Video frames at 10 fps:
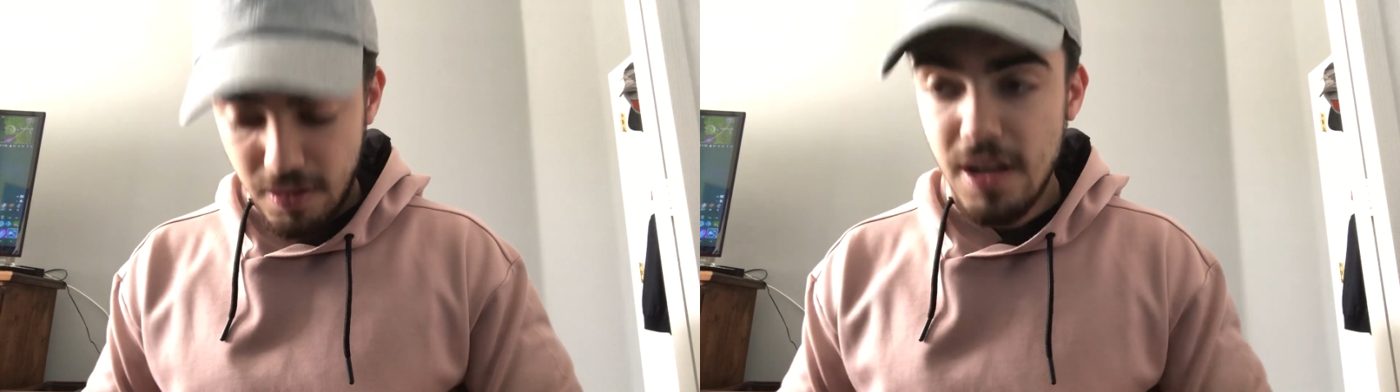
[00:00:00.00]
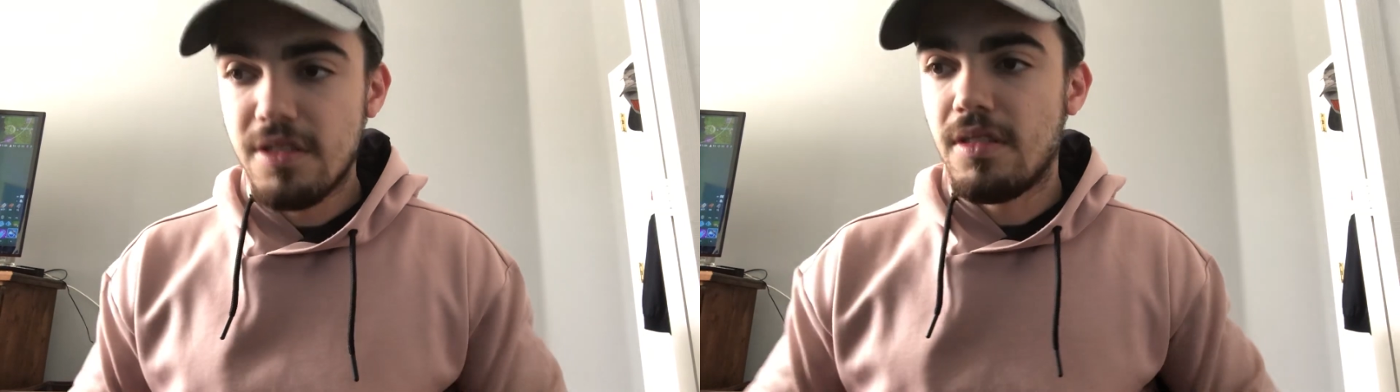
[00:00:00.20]

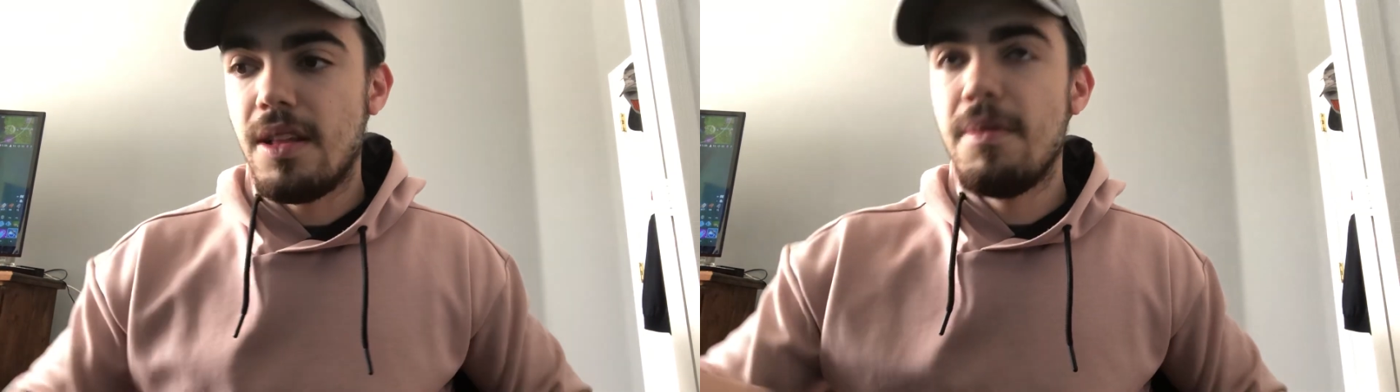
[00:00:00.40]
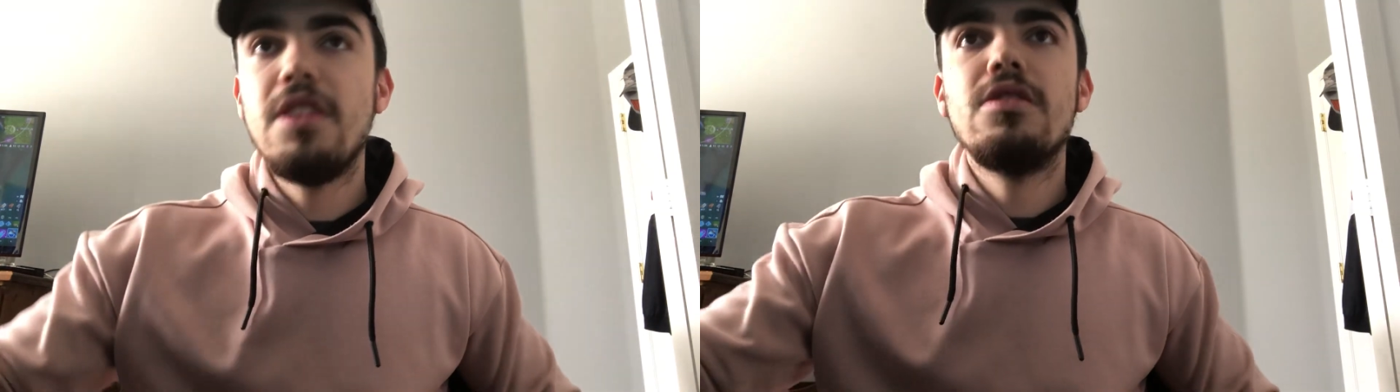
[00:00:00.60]
quick. So
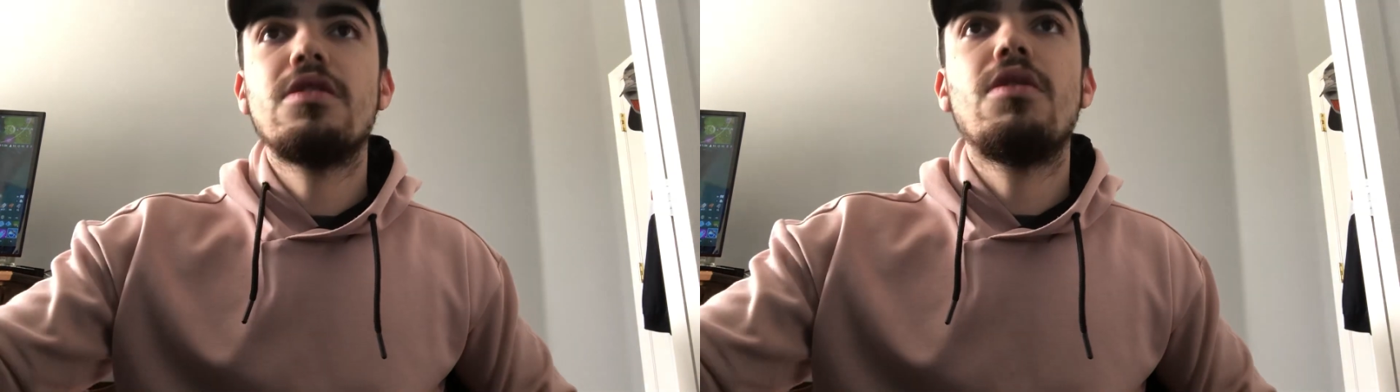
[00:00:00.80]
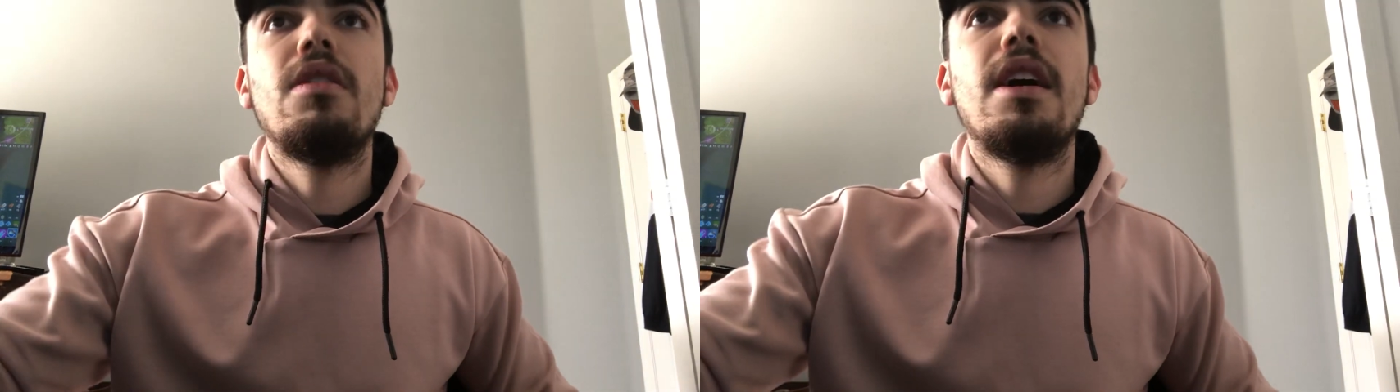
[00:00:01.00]
let me
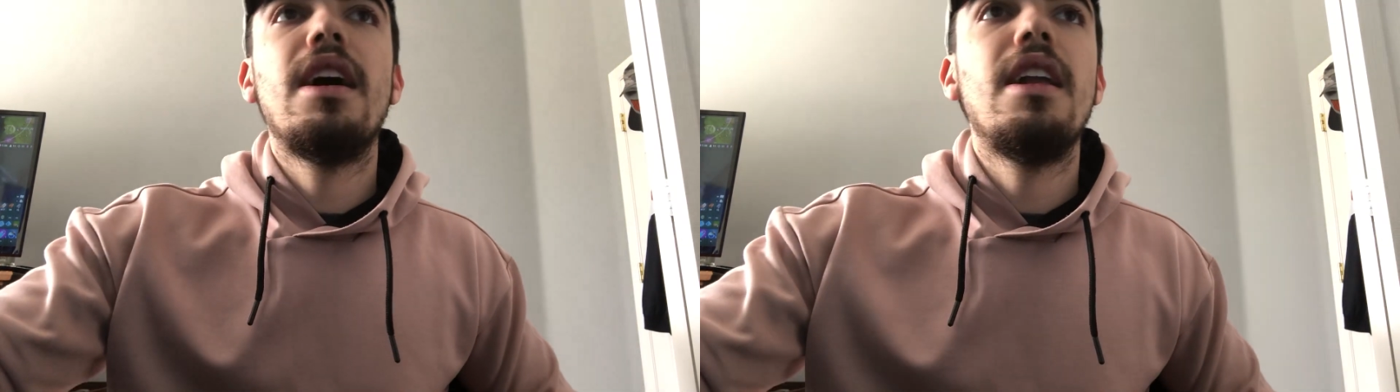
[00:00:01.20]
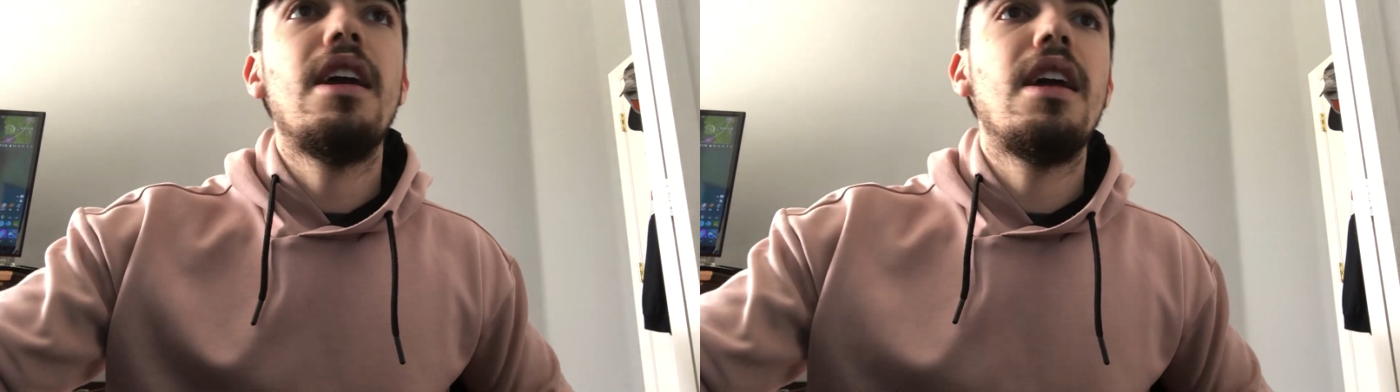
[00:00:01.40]
just go
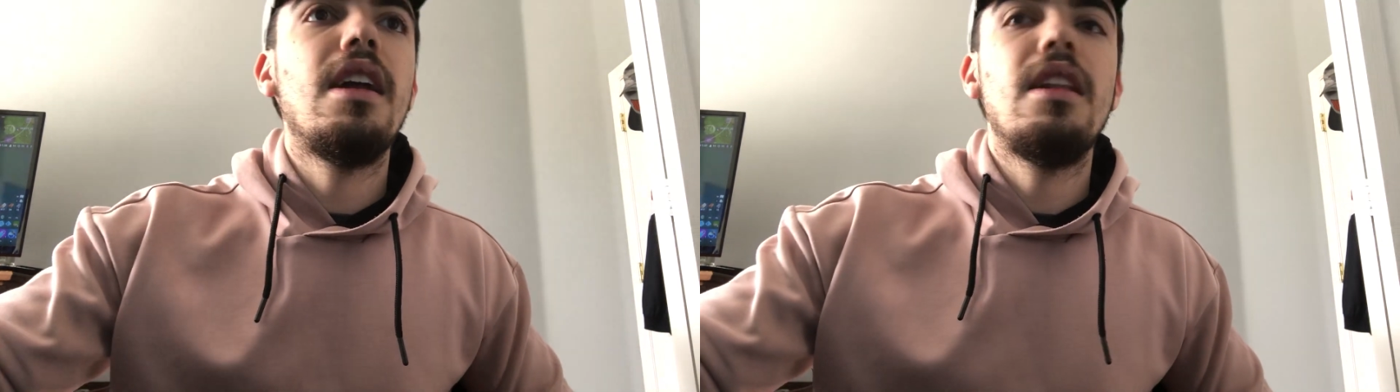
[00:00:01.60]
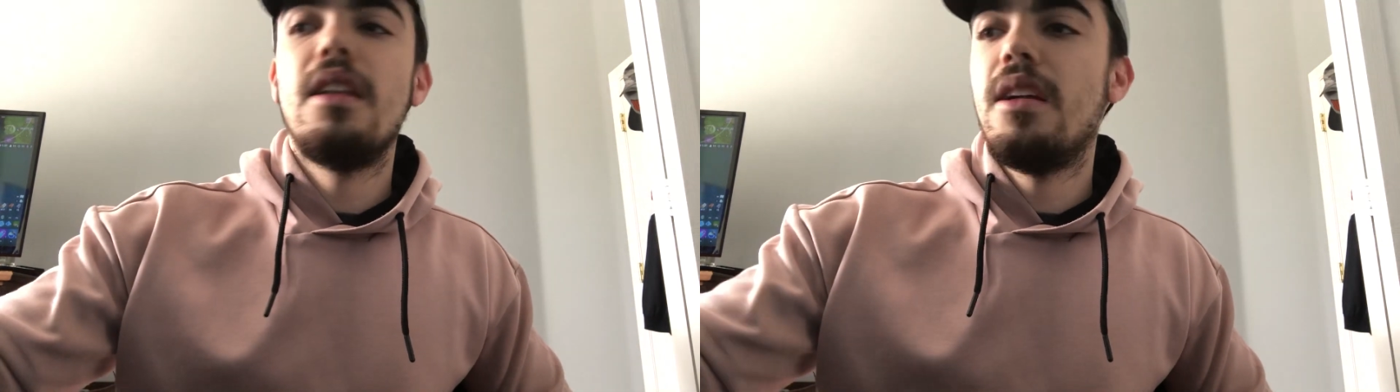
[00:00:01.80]
ahead
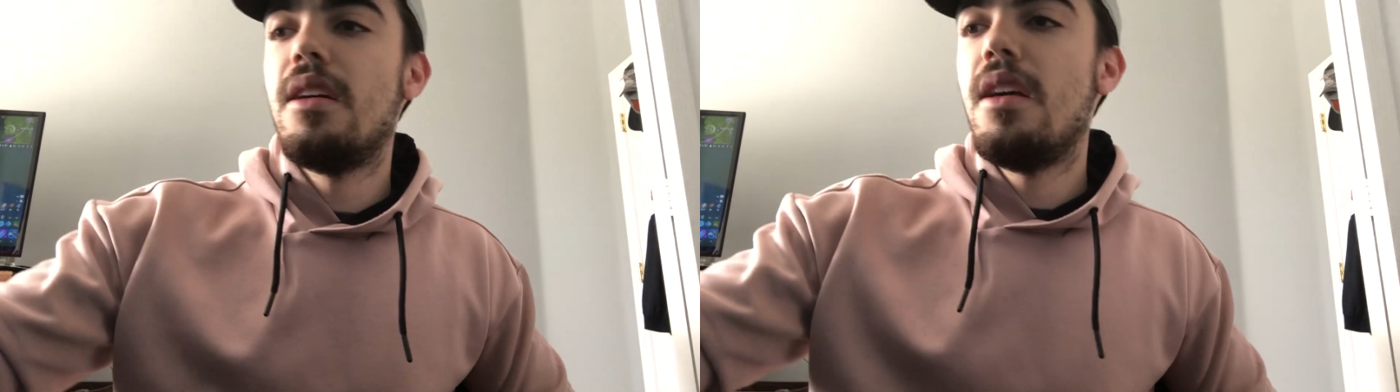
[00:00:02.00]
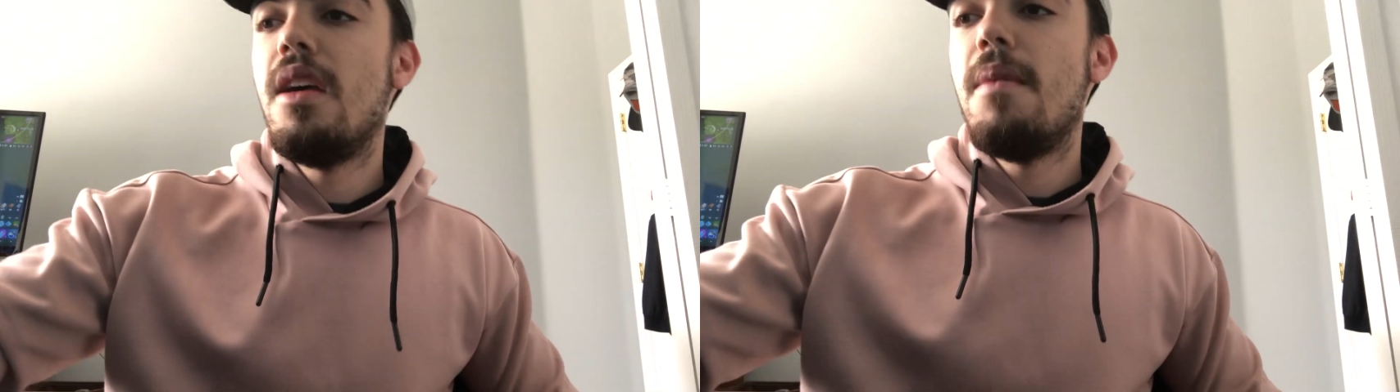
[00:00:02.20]
and